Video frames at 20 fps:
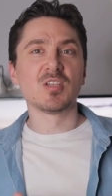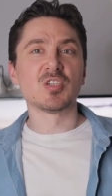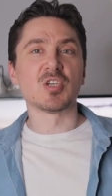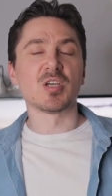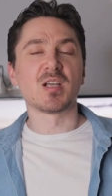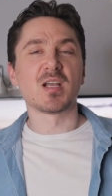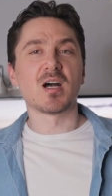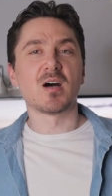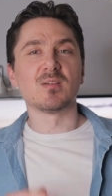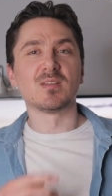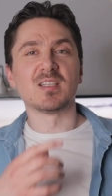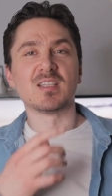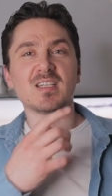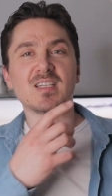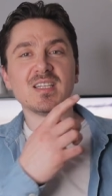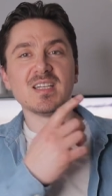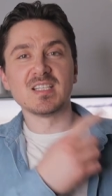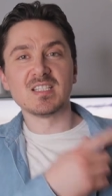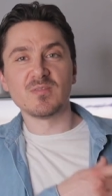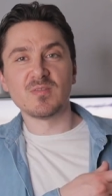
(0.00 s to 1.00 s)
check out
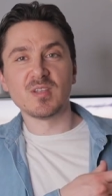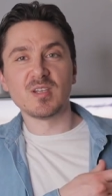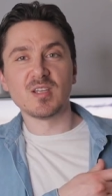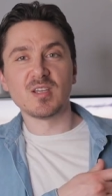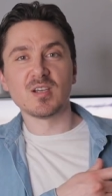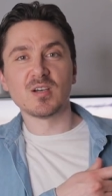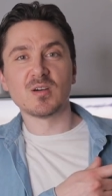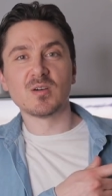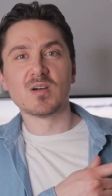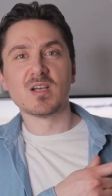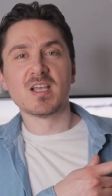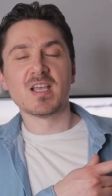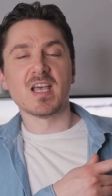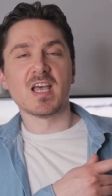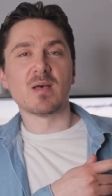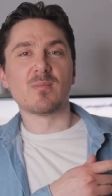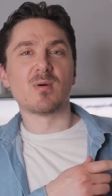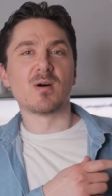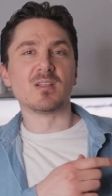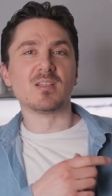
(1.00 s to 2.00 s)
this video
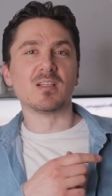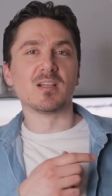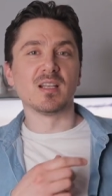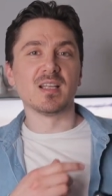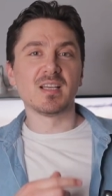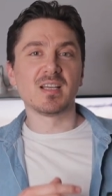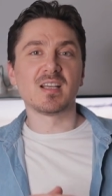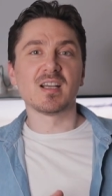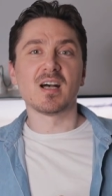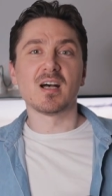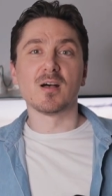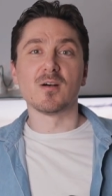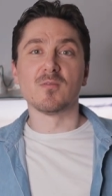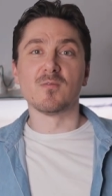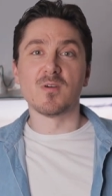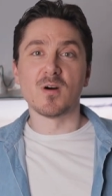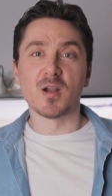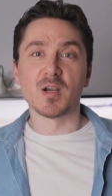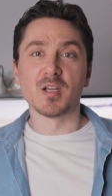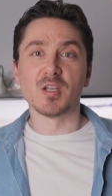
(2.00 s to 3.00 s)
about the Leica
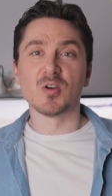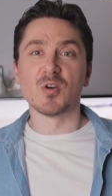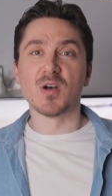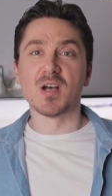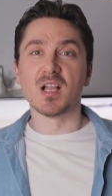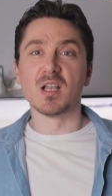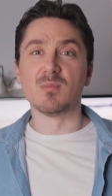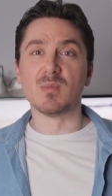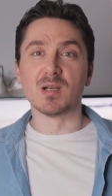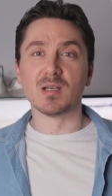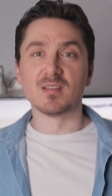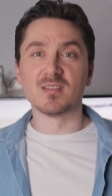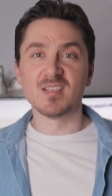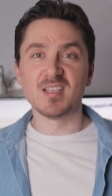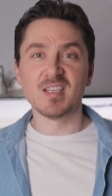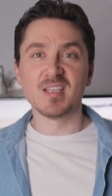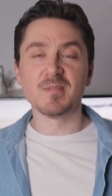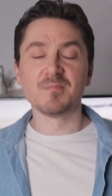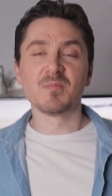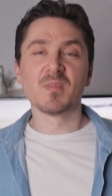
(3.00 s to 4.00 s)

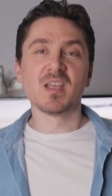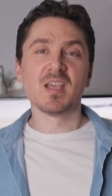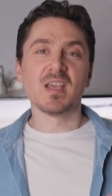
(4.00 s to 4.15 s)
Vario-Elmar-T